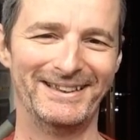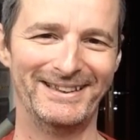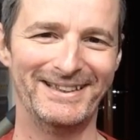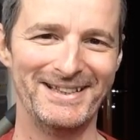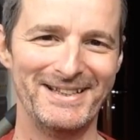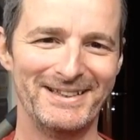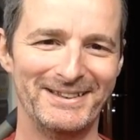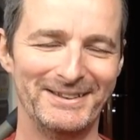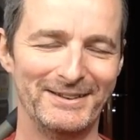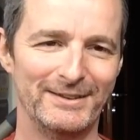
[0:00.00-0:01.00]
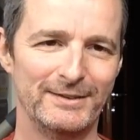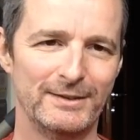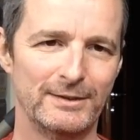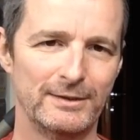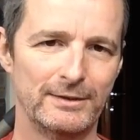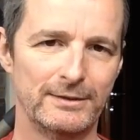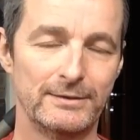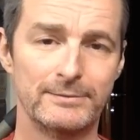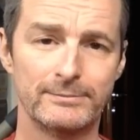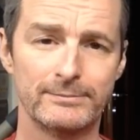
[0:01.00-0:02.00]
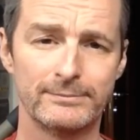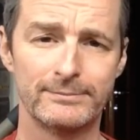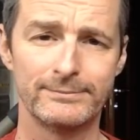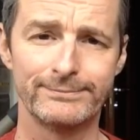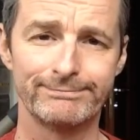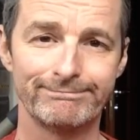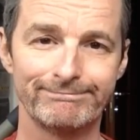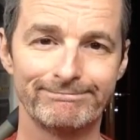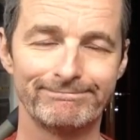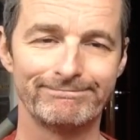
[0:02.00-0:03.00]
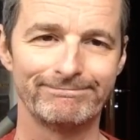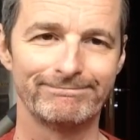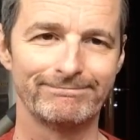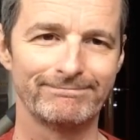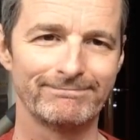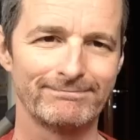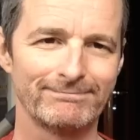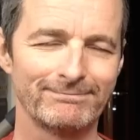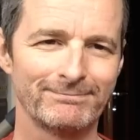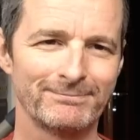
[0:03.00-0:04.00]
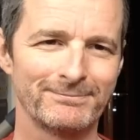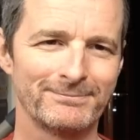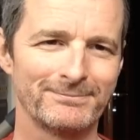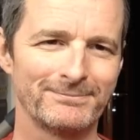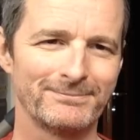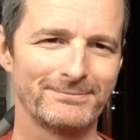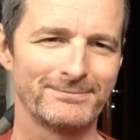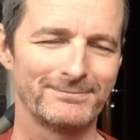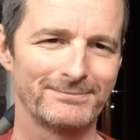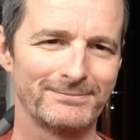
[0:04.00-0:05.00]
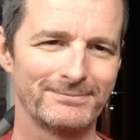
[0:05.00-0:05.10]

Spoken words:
(silent)